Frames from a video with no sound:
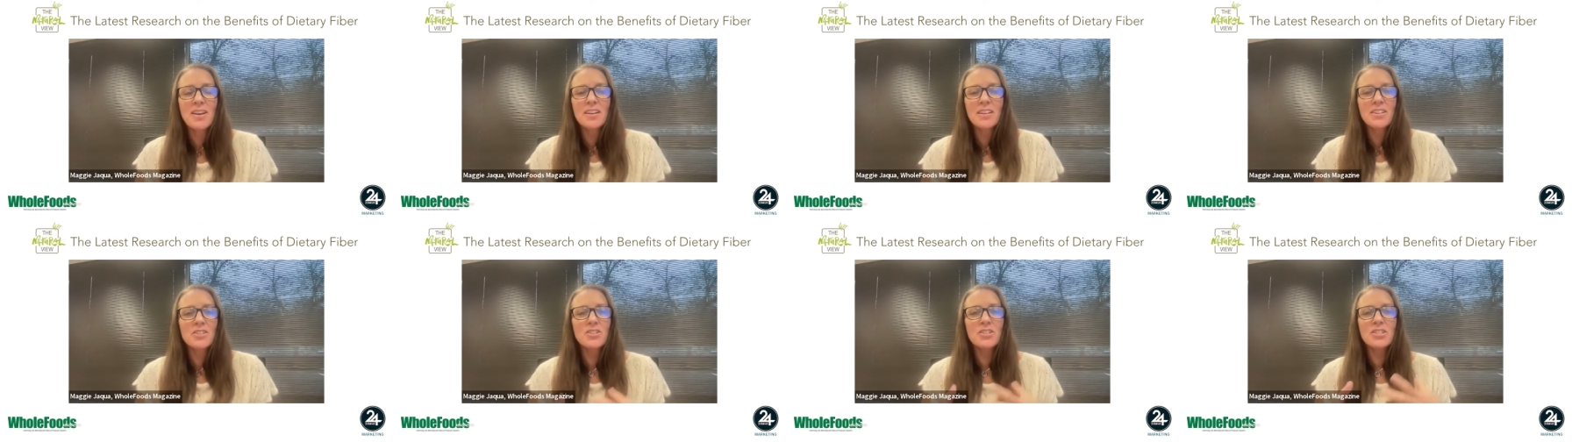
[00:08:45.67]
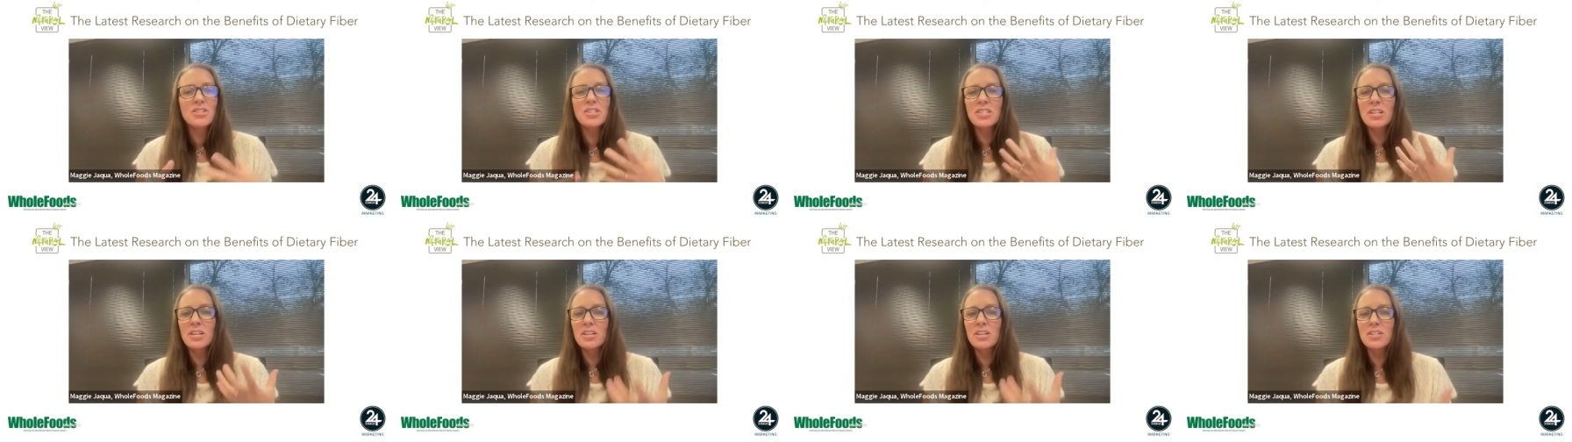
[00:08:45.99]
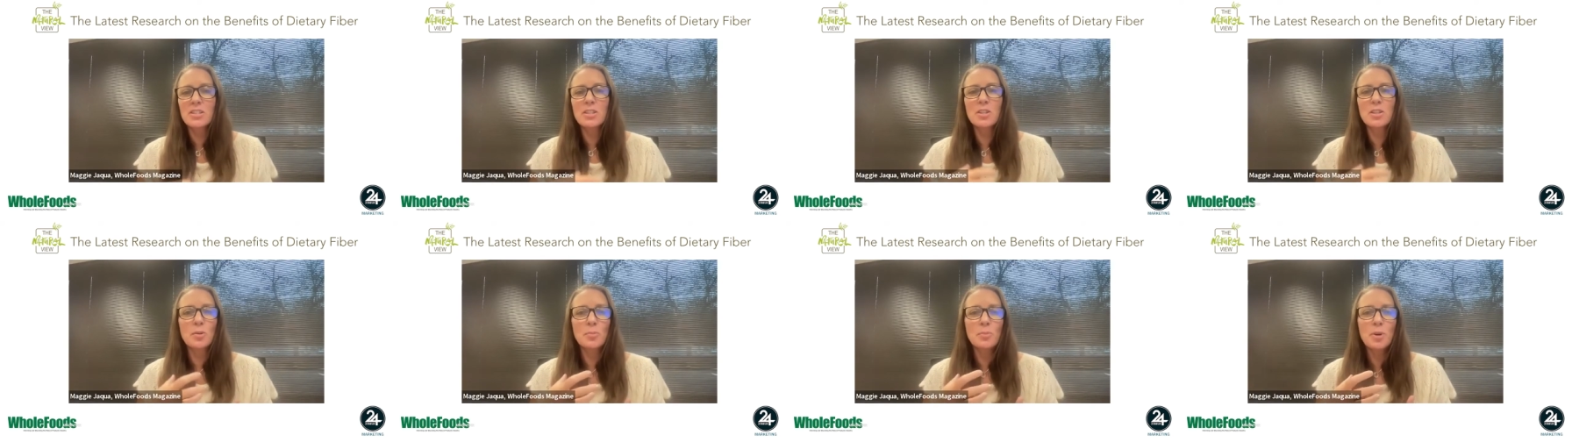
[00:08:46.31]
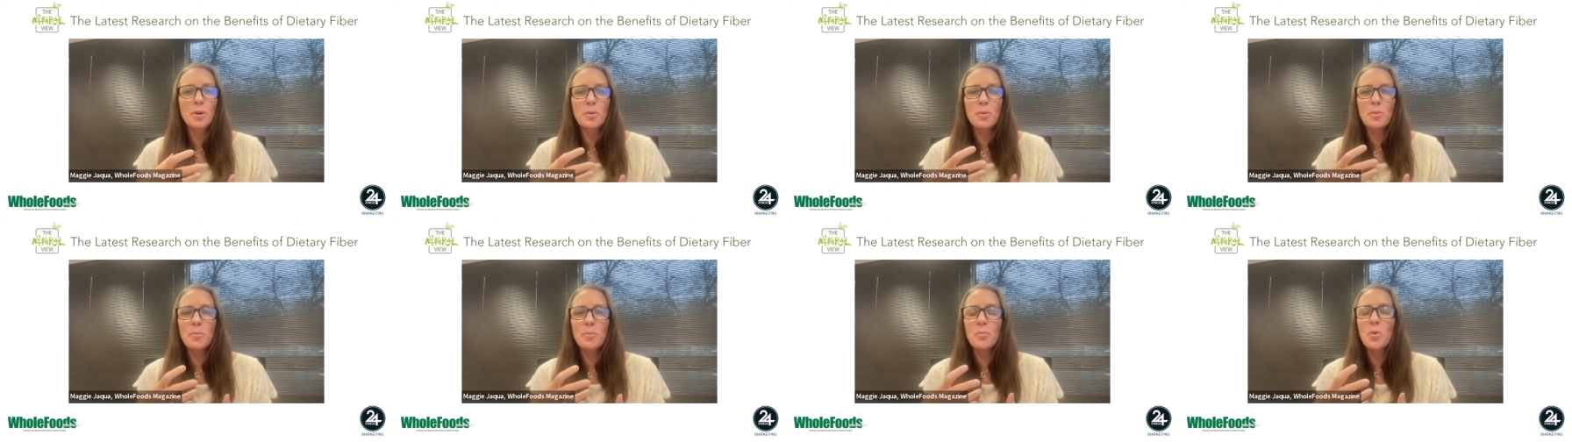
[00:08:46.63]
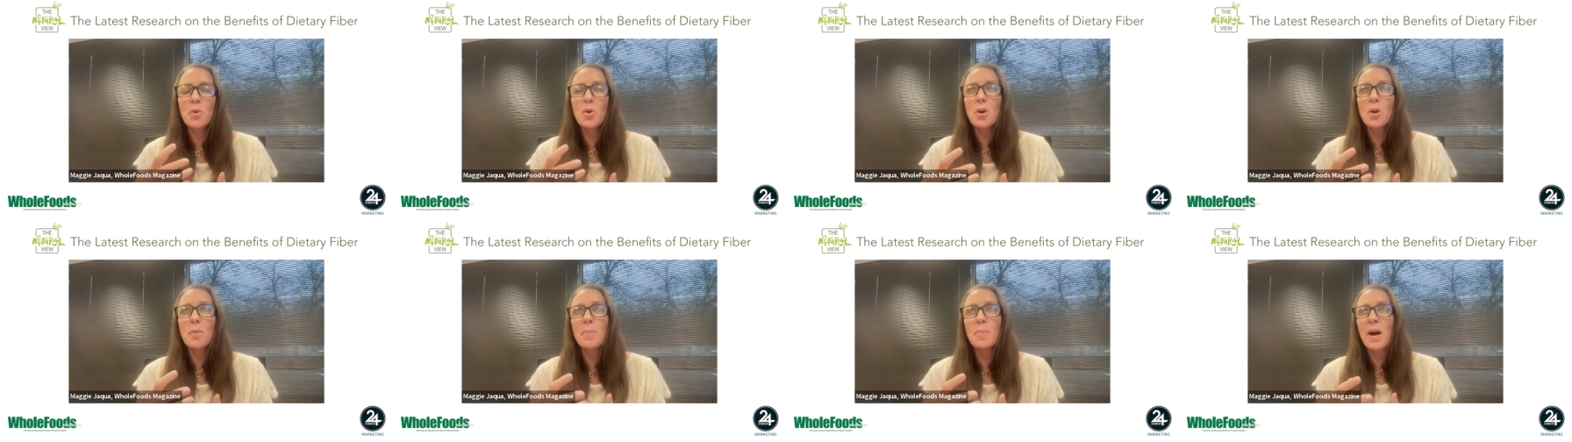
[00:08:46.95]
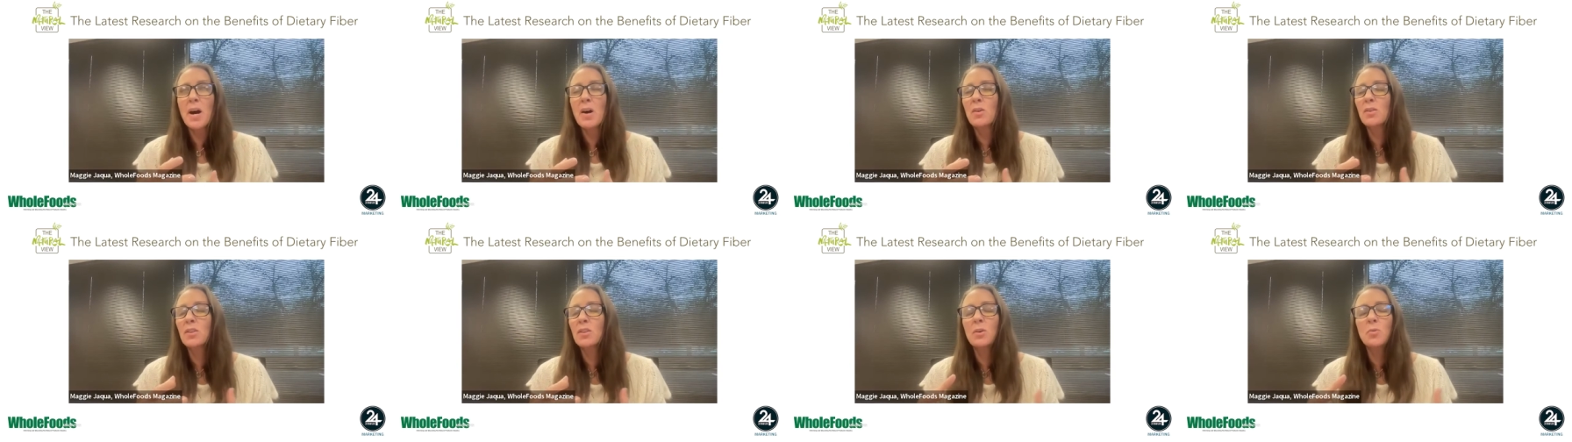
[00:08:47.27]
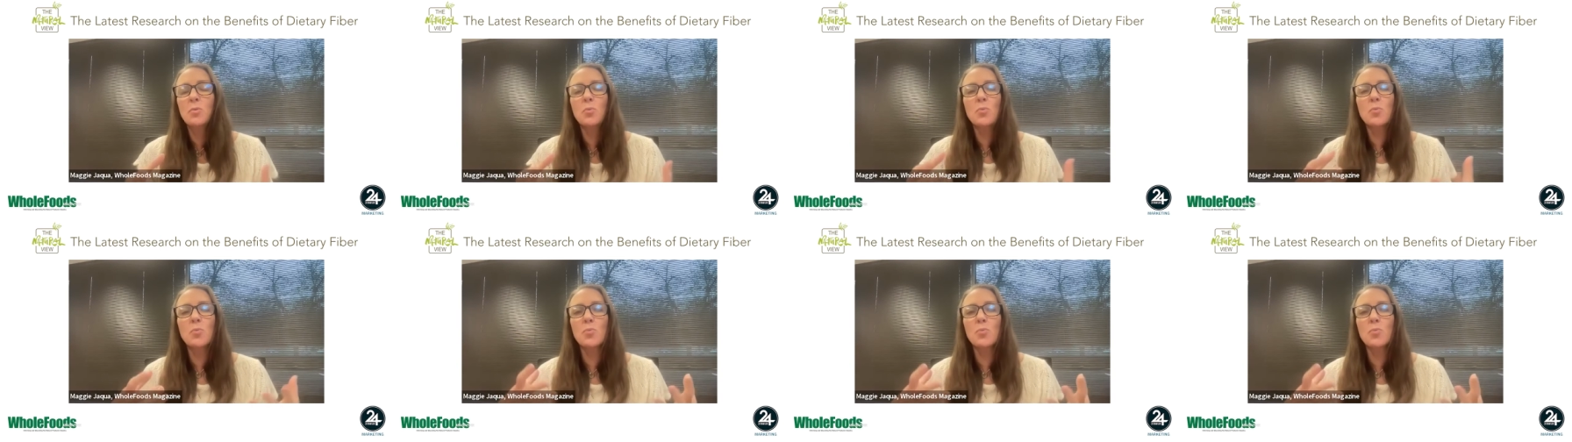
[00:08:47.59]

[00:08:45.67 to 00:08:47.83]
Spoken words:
Can you just tell us a little bit more about, like,